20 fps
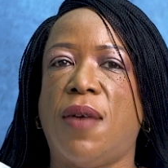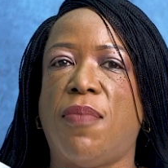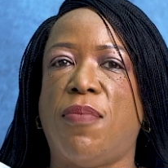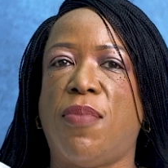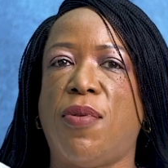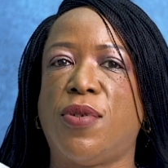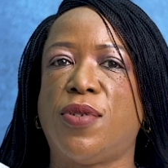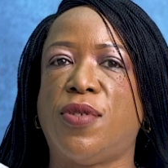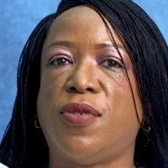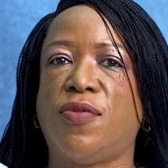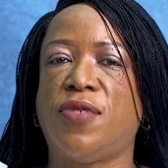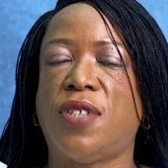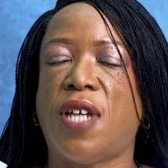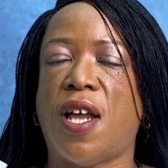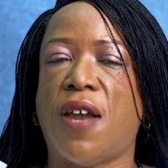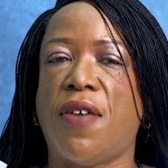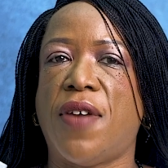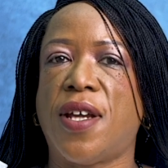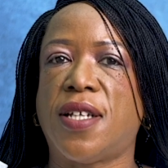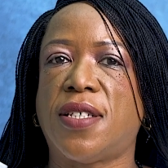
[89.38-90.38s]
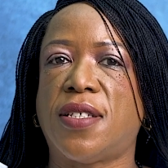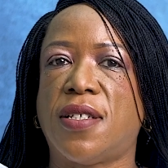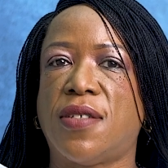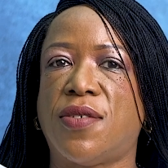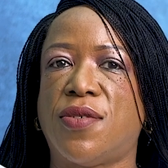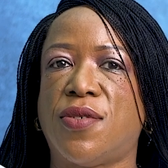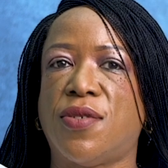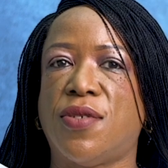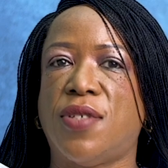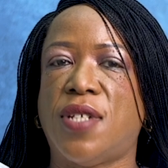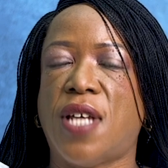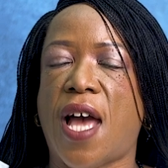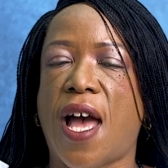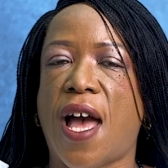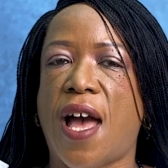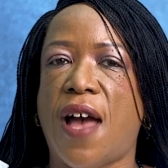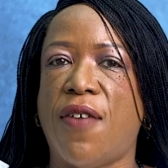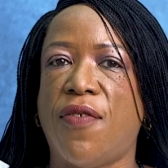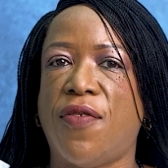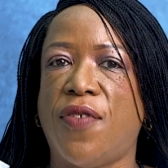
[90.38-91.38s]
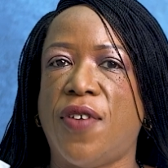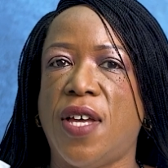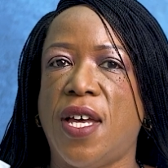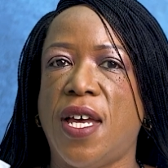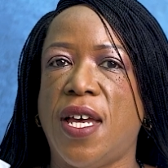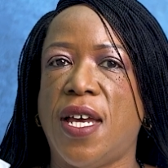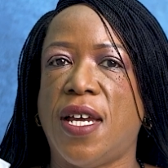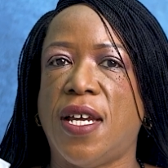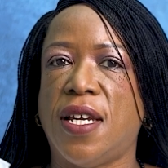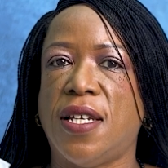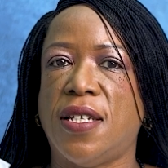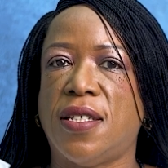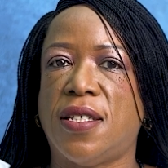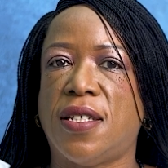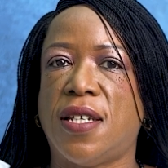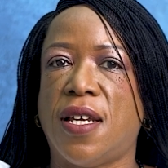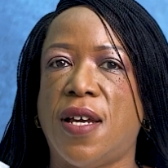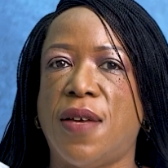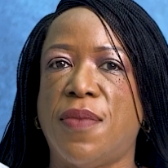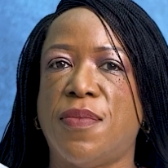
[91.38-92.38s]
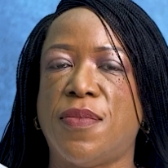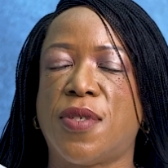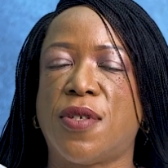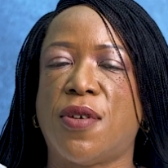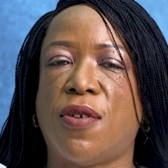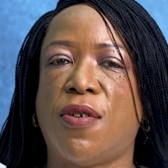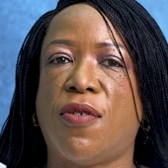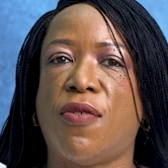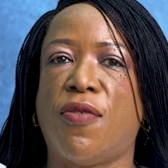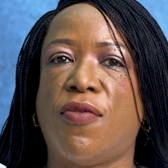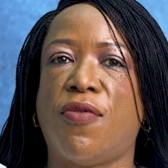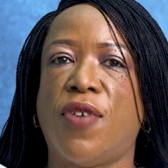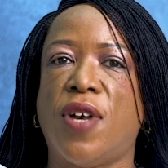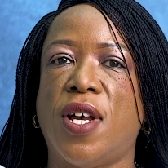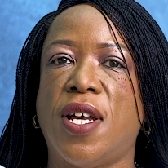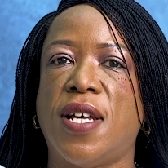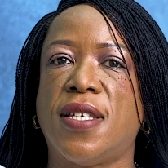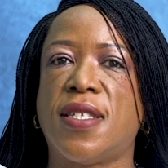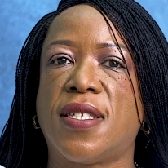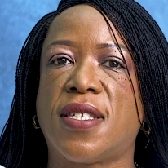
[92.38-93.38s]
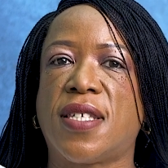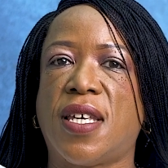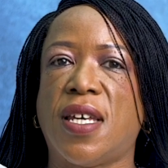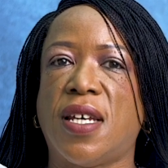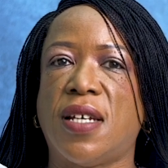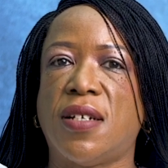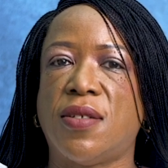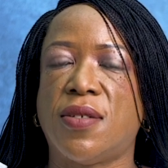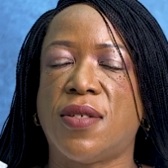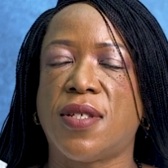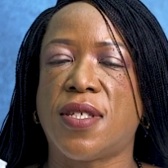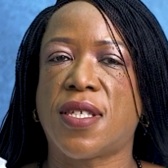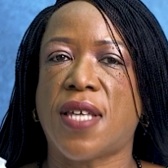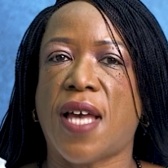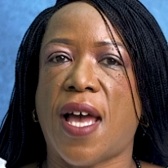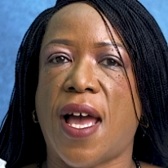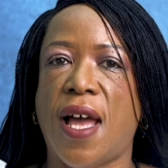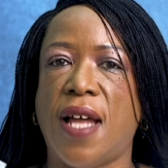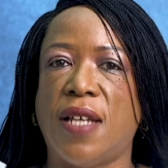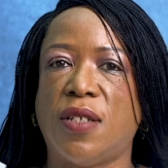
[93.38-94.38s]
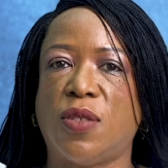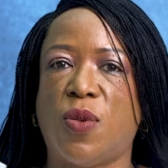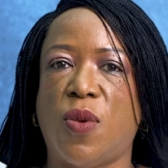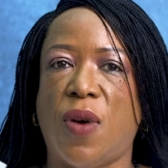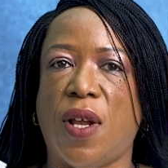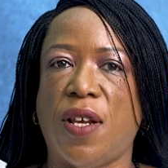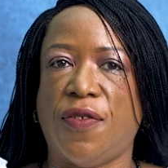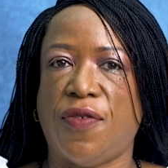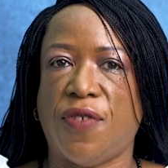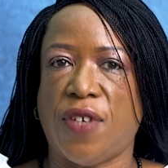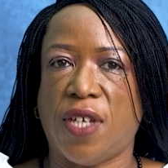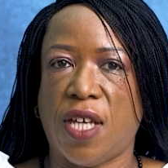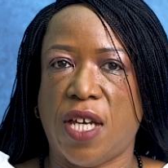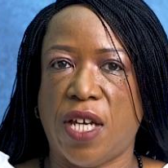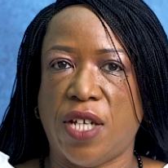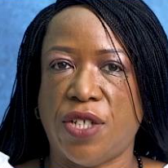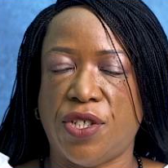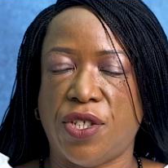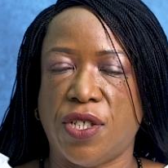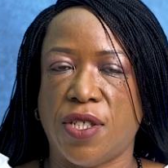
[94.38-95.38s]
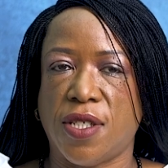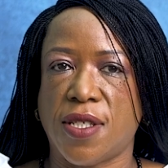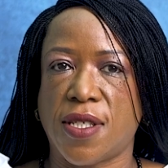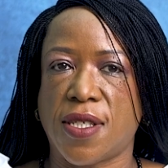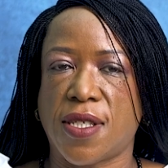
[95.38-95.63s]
board of directors should have in terms of skills and qualifications.